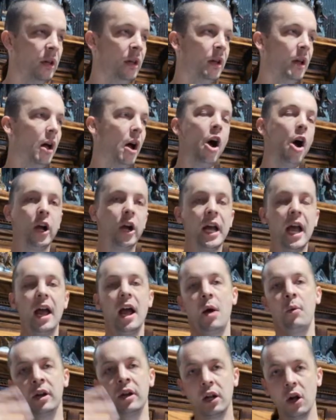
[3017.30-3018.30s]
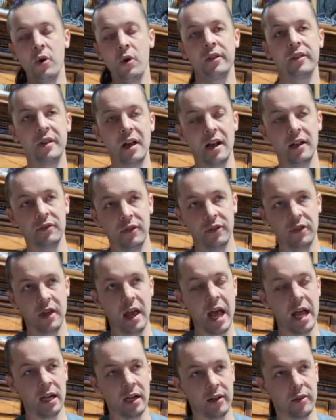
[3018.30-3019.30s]
Okay, I want to go inside the
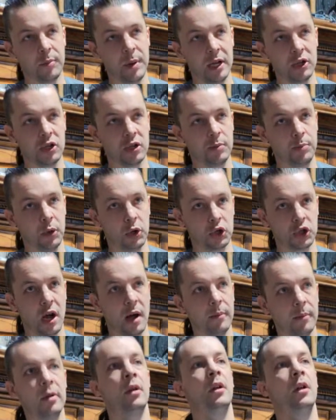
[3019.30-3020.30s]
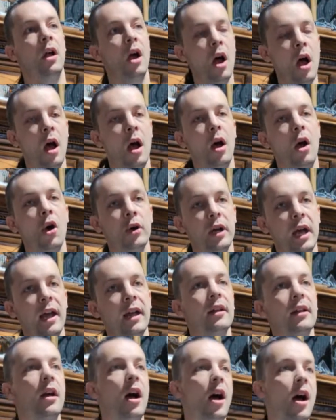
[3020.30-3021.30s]
Endless Pages bookshop.
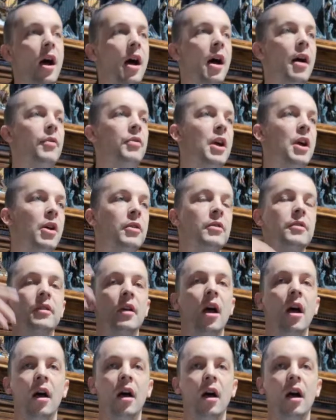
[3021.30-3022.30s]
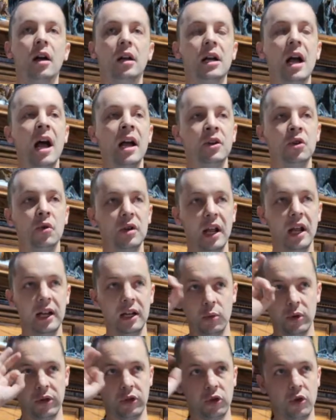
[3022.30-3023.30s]
There's a kind old lady
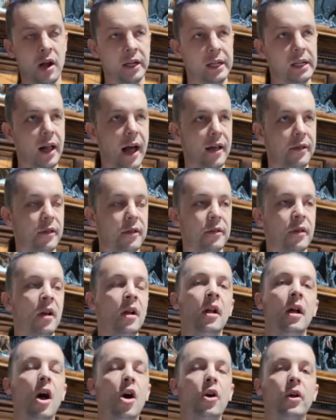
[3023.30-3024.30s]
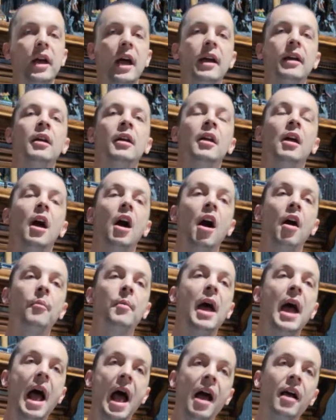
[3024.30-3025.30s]
with scrawny glasses. Okay,
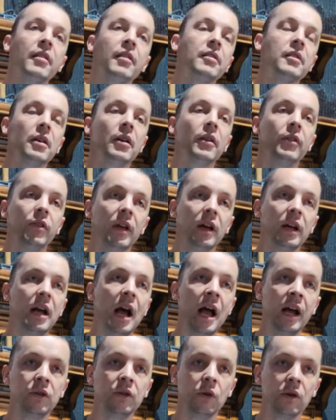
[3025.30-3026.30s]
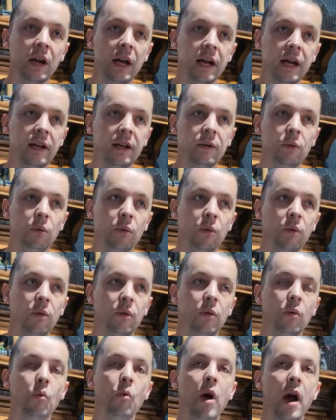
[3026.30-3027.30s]
ask the kind old lady
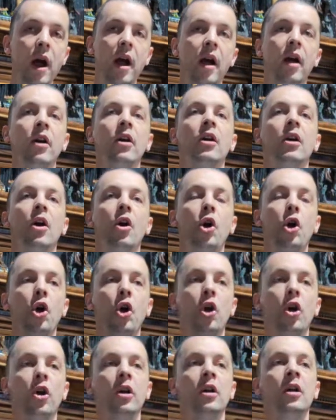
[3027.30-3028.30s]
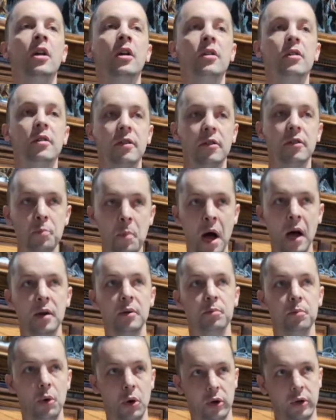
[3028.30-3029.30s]
where her smut
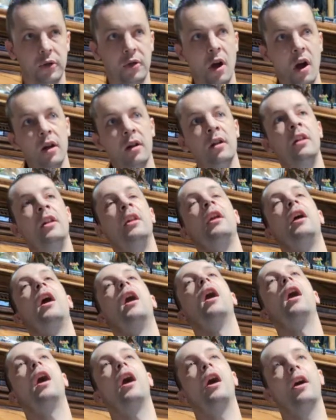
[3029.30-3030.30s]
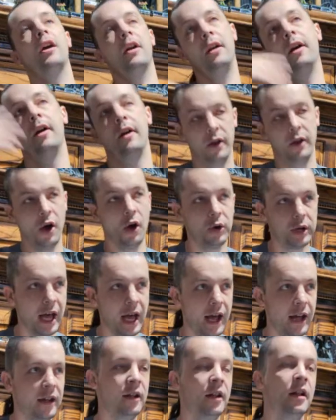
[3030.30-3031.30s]
books are.
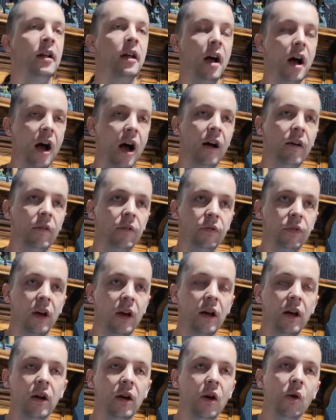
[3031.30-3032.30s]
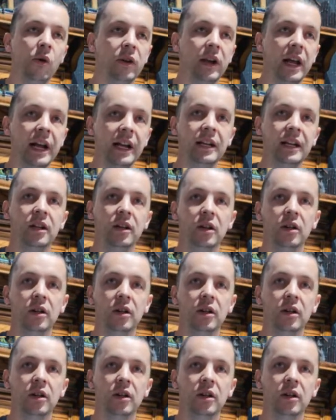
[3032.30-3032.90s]
The old lady